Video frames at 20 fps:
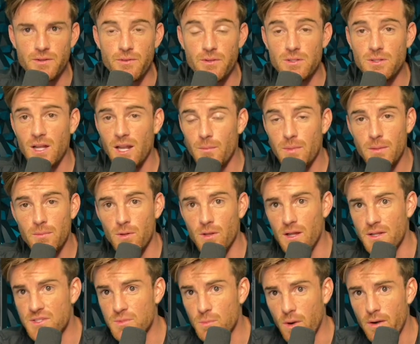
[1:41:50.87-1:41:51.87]
There's a lot of people a
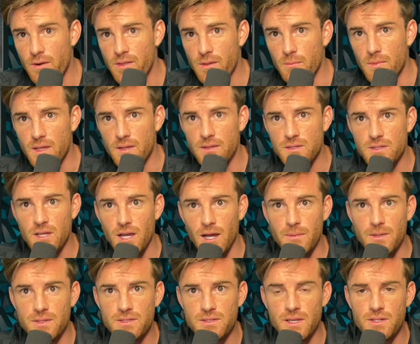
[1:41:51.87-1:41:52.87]
lot smarter than me in these
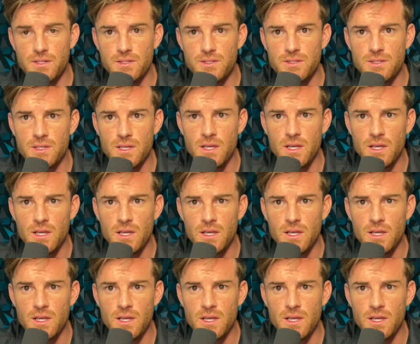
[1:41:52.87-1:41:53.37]
comment sections